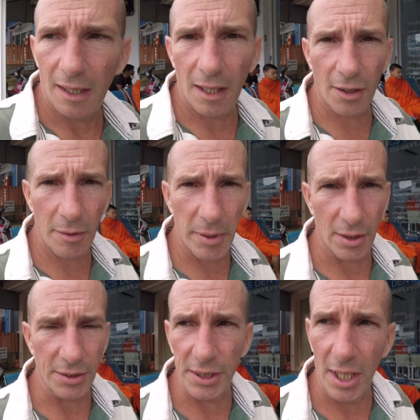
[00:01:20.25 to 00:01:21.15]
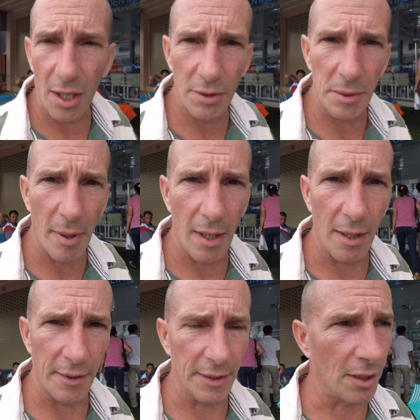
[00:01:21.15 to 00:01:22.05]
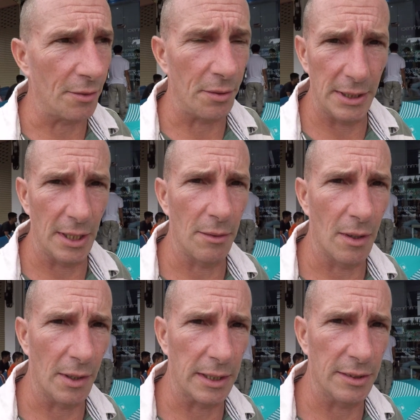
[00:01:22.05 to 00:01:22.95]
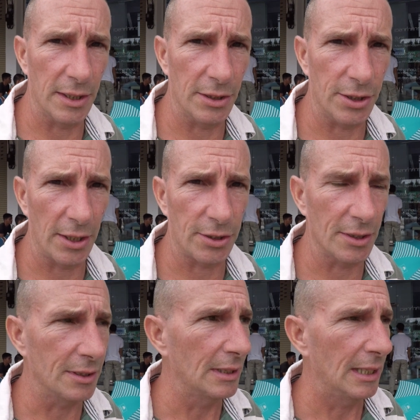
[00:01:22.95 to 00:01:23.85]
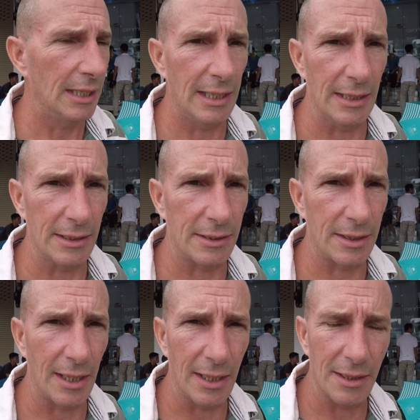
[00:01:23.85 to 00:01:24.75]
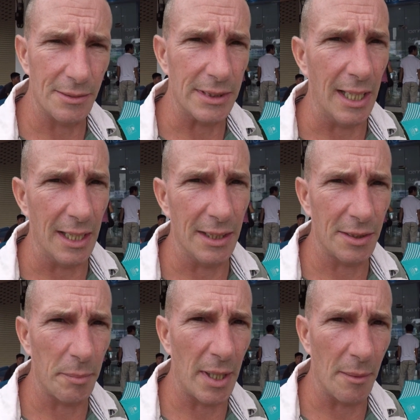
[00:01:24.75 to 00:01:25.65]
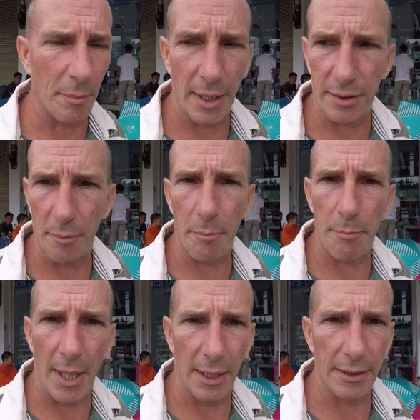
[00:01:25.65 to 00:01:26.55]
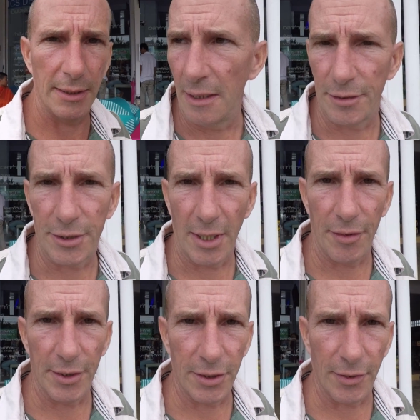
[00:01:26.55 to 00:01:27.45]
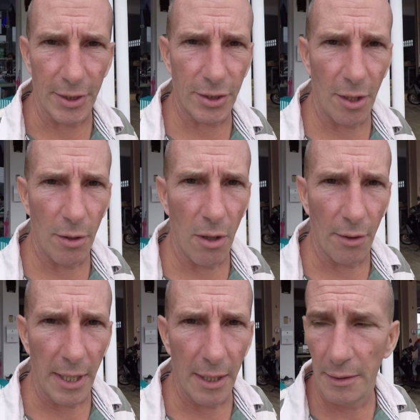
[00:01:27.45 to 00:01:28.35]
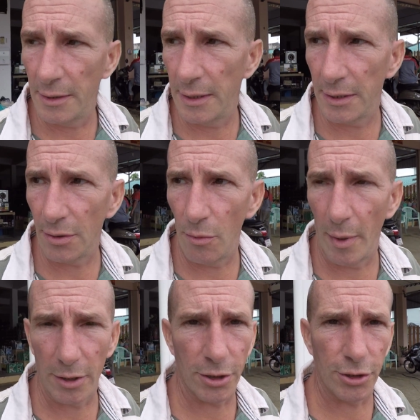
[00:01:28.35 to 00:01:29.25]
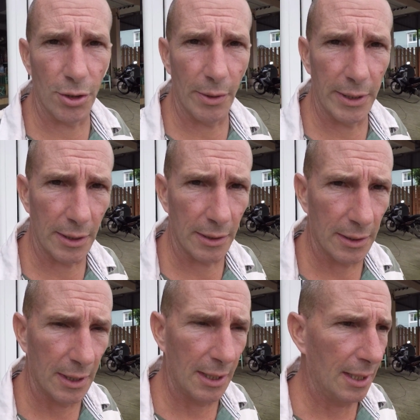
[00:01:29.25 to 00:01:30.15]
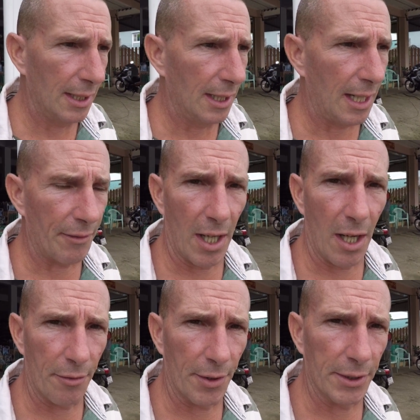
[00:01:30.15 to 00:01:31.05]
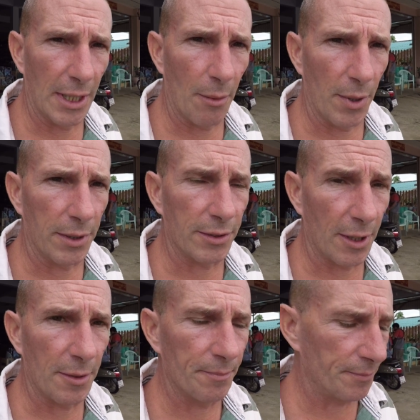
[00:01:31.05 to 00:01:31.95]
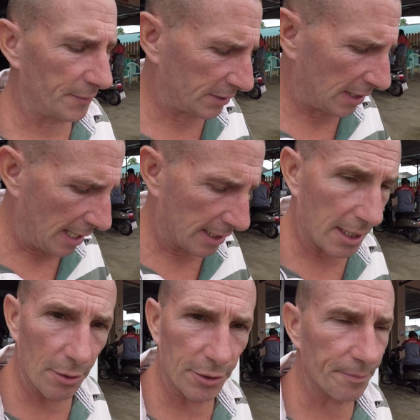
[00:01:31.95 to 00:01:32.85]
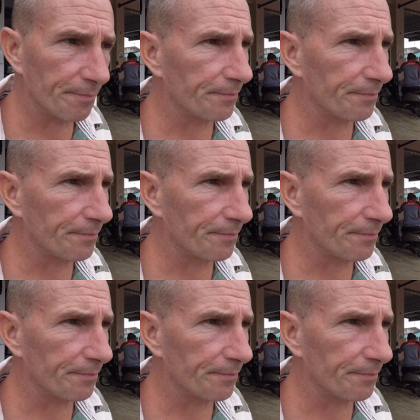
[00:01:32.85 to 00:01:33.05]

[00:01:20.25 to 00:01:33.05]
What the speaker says: I've got to be honest, the only part of this I really don't like is the injection. Yeah, it is a bit unpleasant, but I've suffered for so long now, it's almost a joy to have it over and done with, so see how it goes.